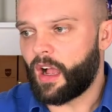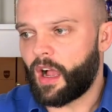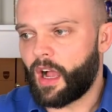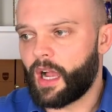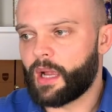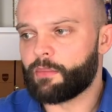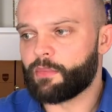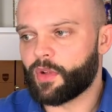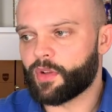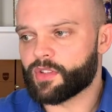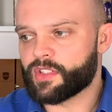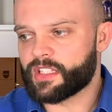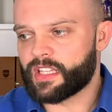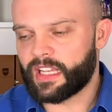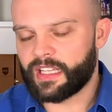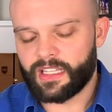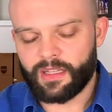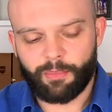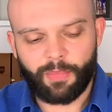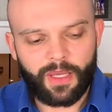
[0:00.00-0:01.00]
I'm not,
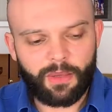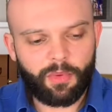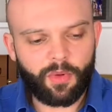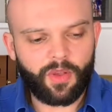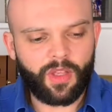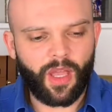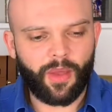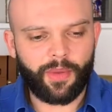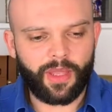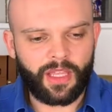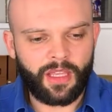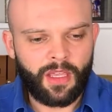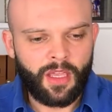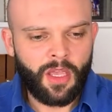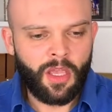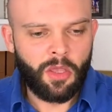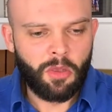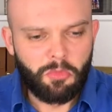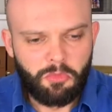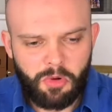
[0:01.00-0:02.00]
people going,
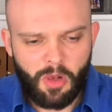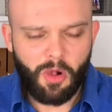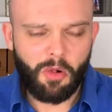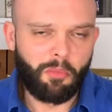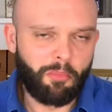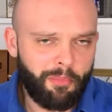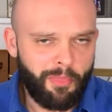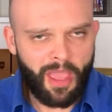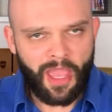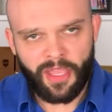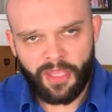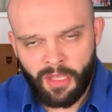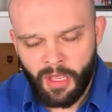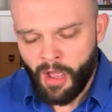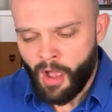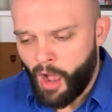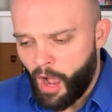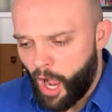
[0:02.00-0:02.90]
well, mate,